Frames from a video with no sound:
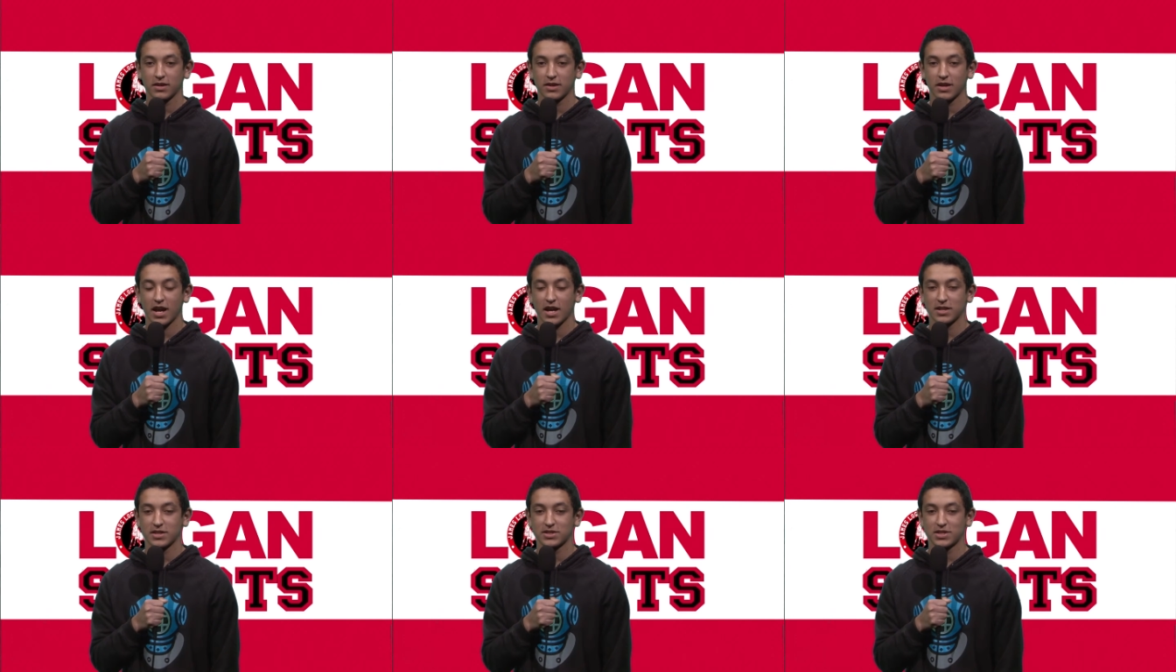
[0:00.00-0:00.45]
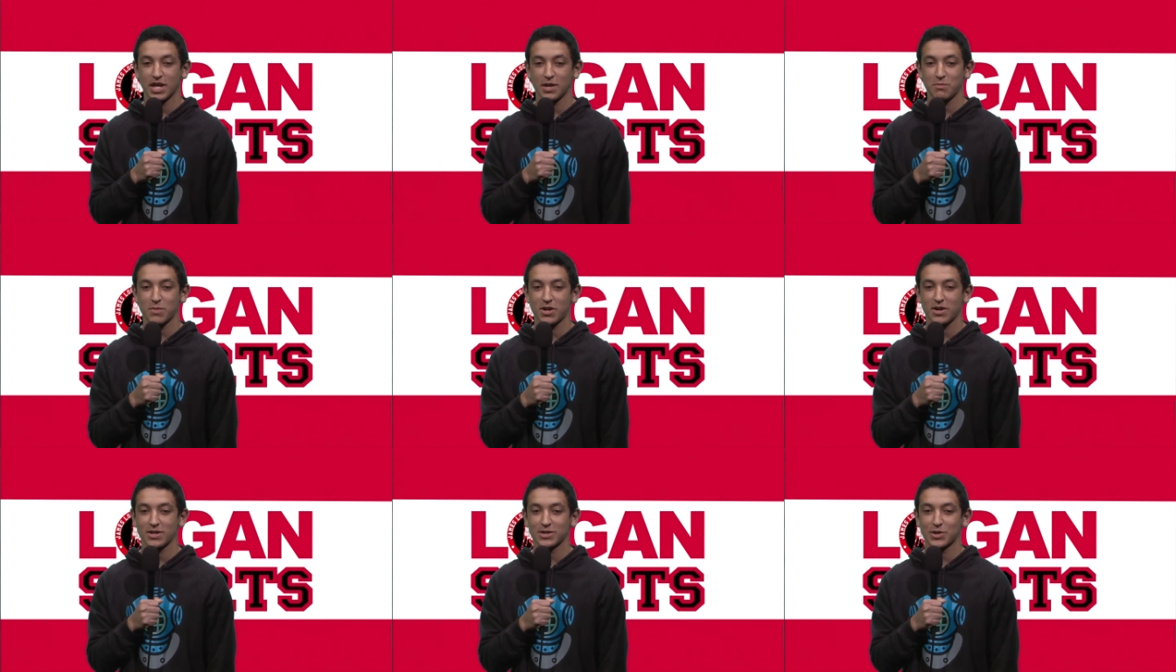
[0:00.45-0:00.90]
at St.
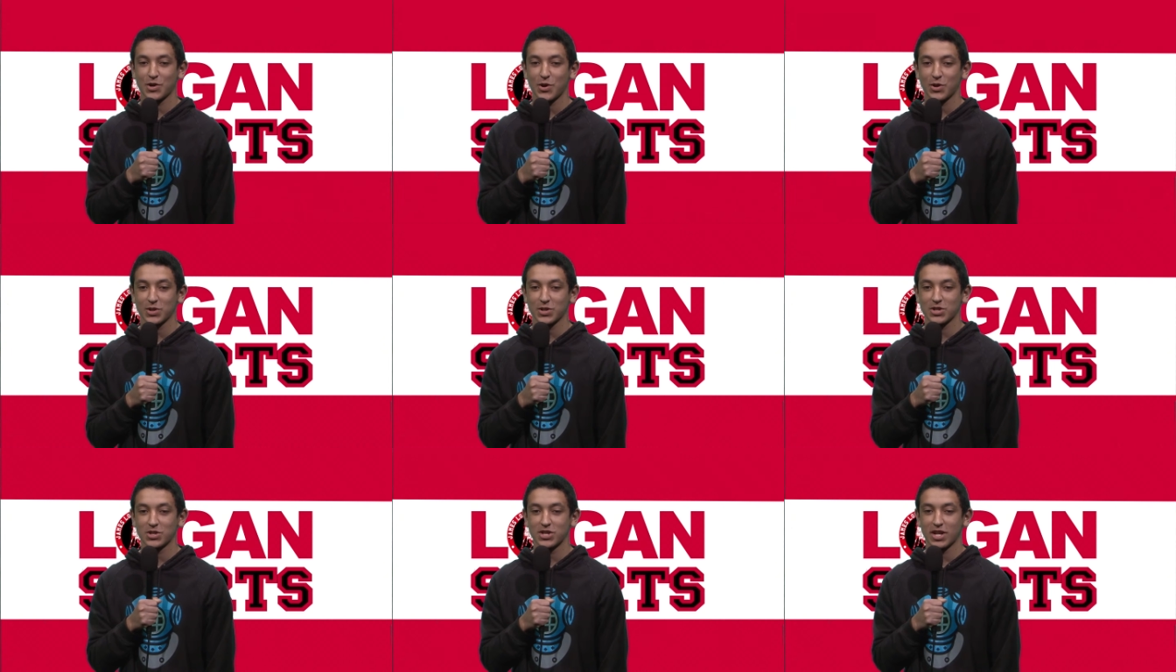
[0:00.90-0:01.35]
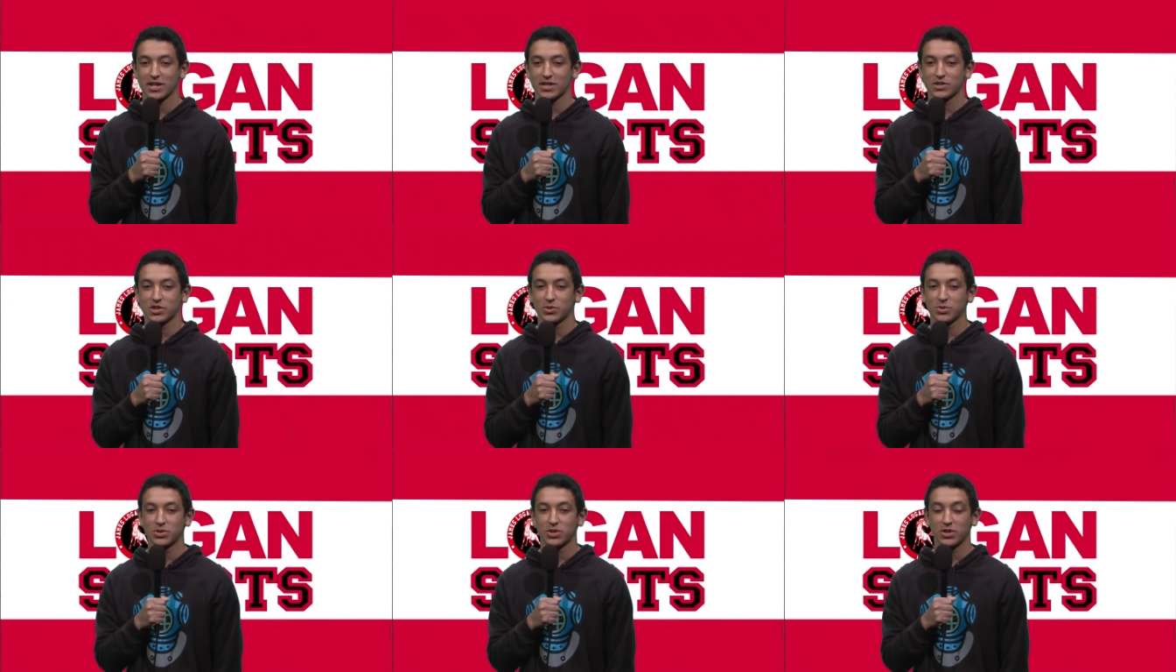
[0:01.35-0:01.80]
Mary's College at
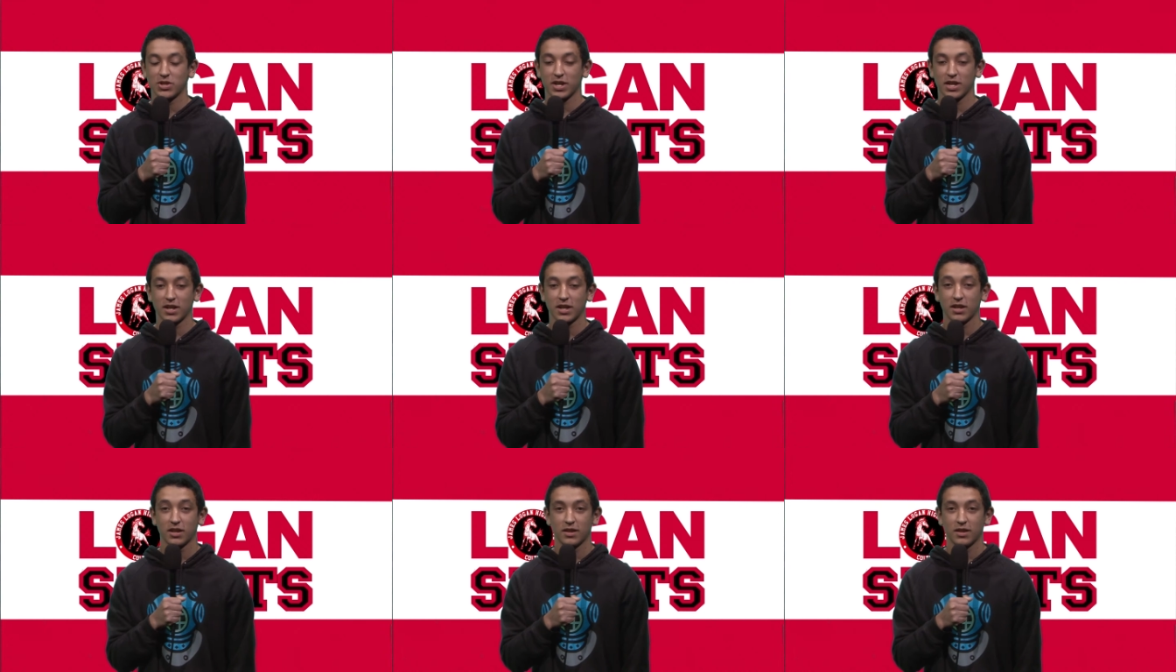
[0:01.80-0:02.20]
2:30.